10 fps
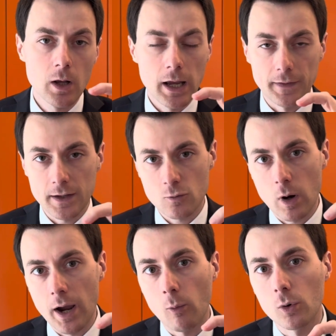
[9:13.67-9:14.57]
And that's why
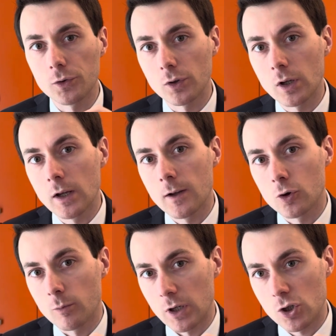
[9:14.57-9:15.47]
I want
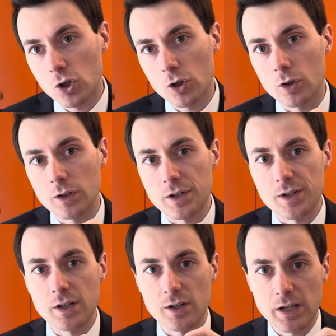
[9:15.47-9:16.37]
to make sure
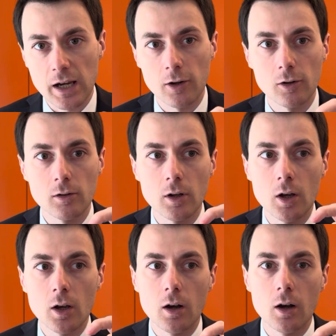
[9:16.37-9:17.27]
this second
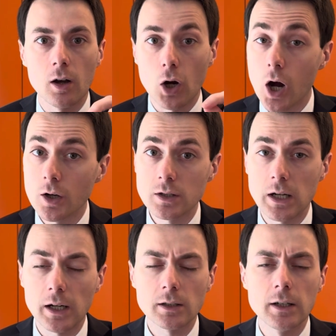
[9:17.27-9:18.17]

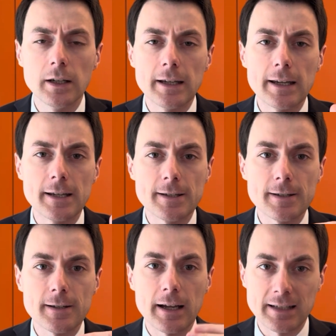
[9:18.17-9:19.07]
contact
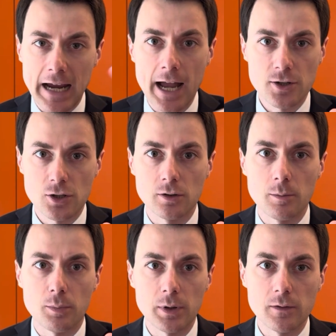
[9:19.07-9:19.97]
is attached to the
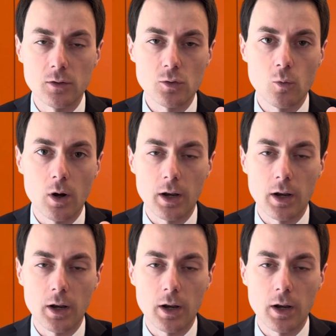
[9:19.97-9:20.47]
previous one.